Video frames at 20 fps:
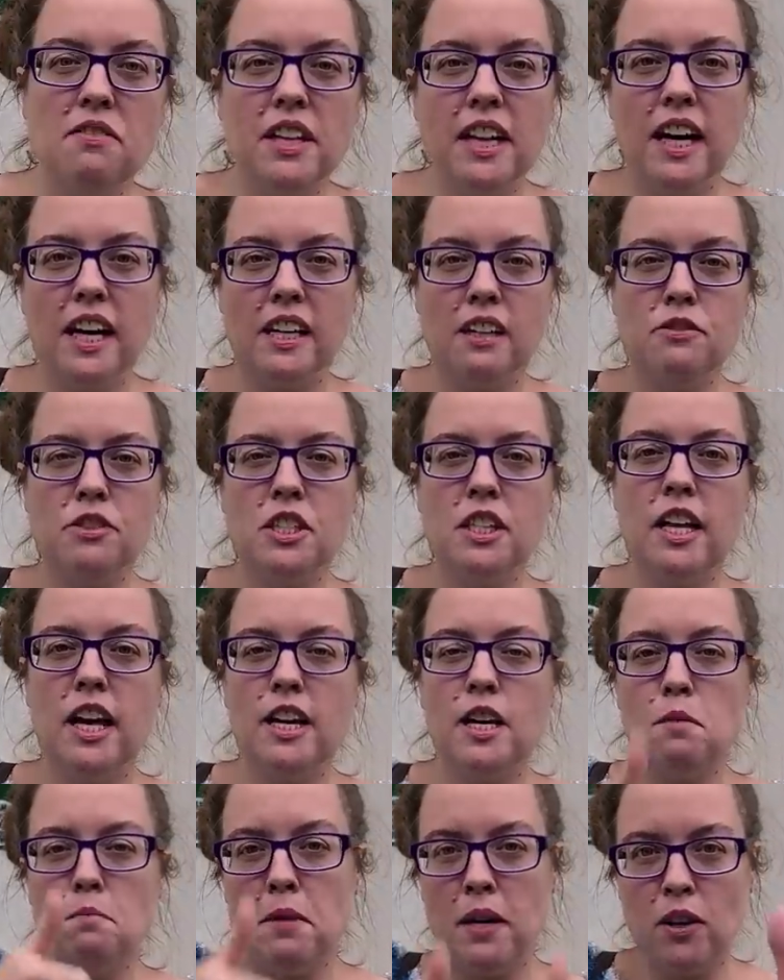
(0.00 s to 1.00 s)
They gotta give us a
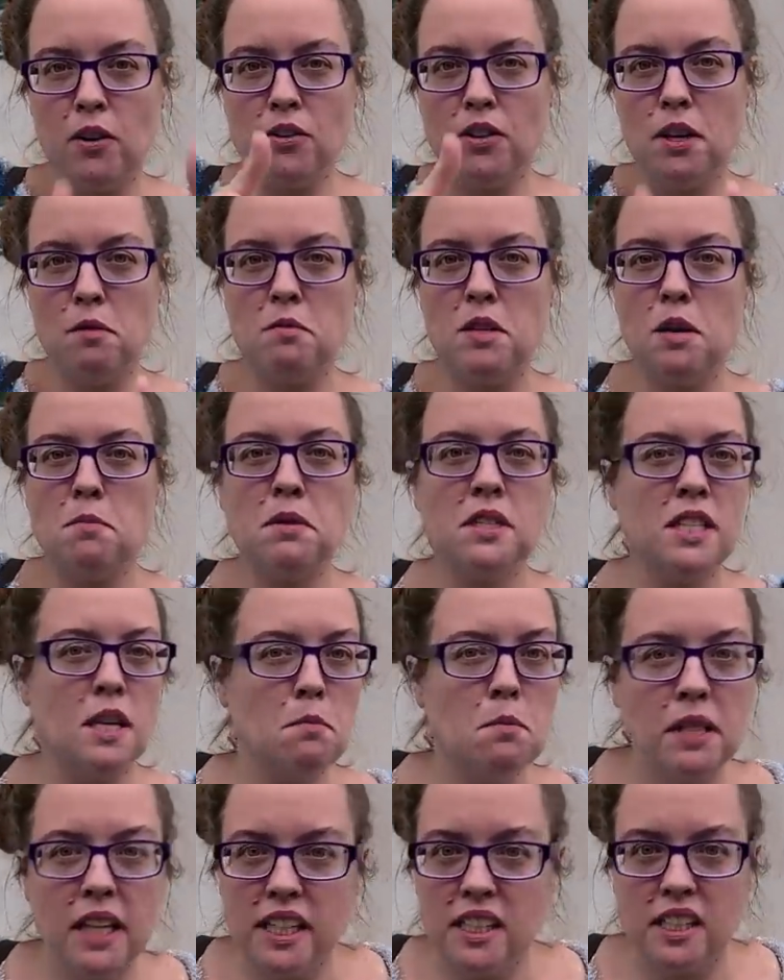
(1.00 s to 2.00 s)
like, a big old thumbs up because
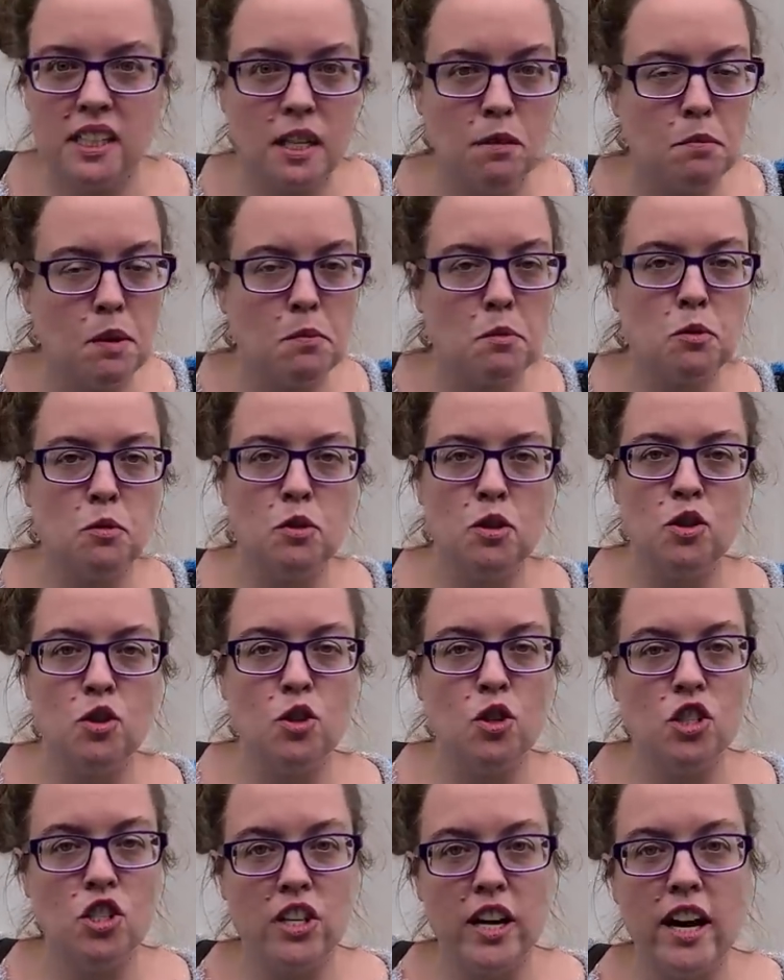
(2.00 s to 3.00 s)
everyone likes a thumbs up because when you do
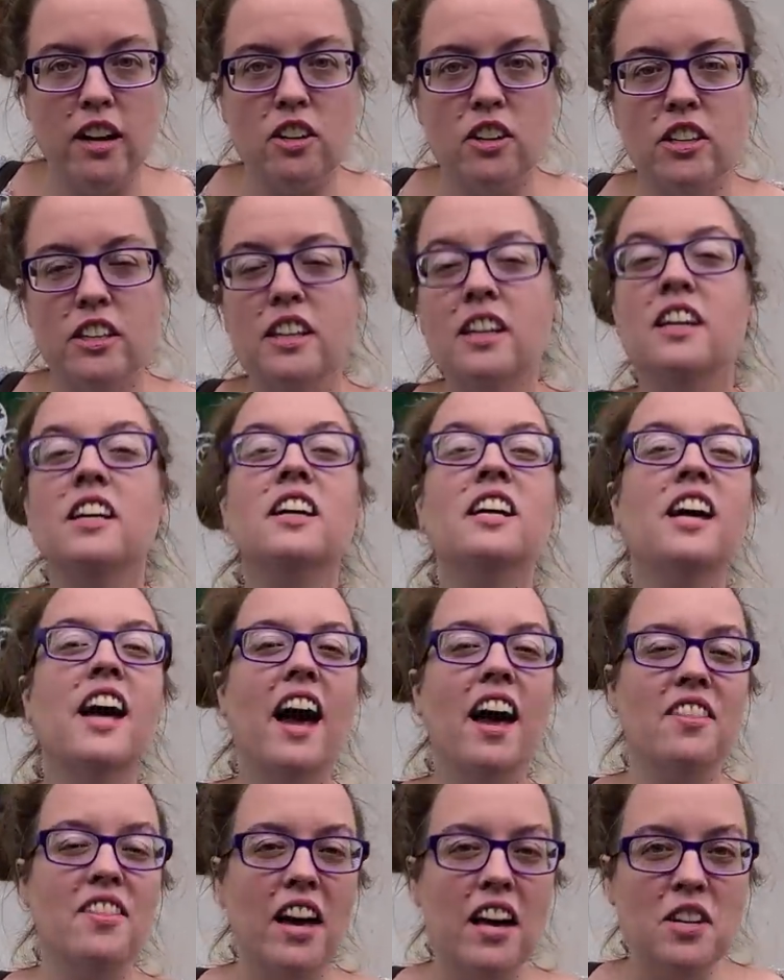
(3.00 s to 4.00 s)
good, you get good.
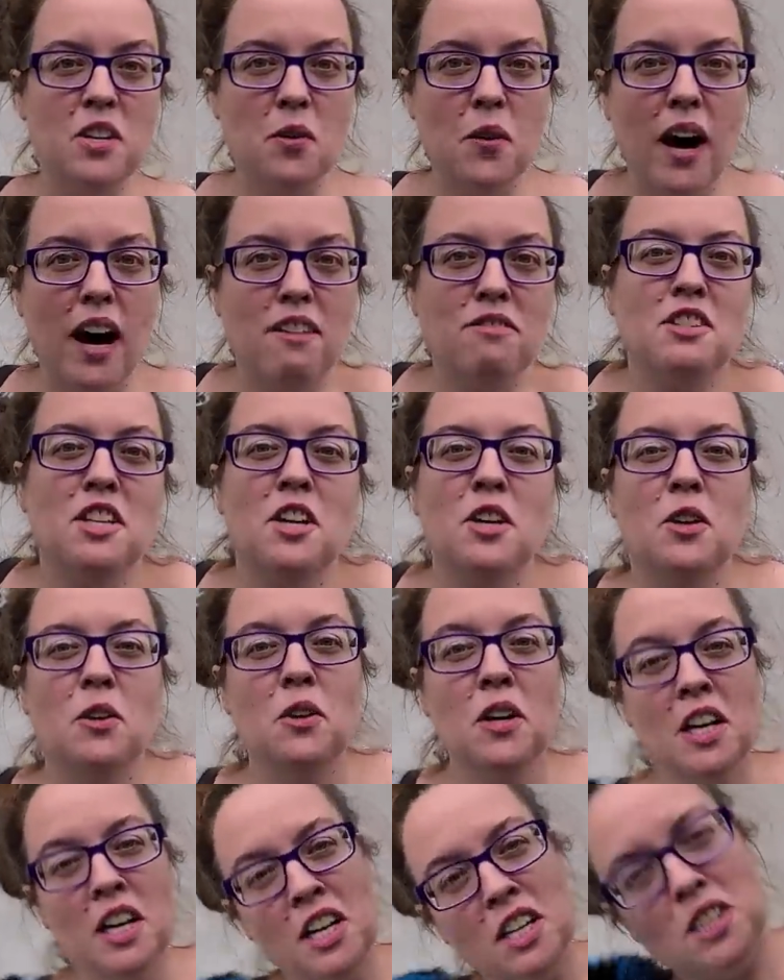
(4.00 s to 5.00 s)
And then you have to
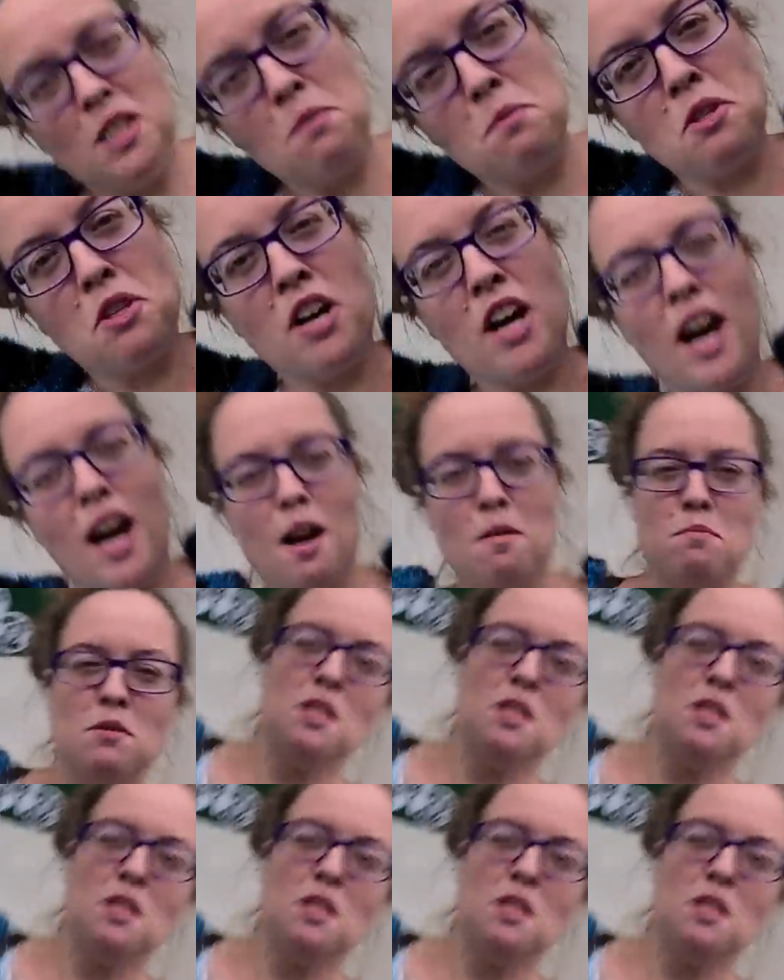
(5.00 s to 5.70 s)
subscribe,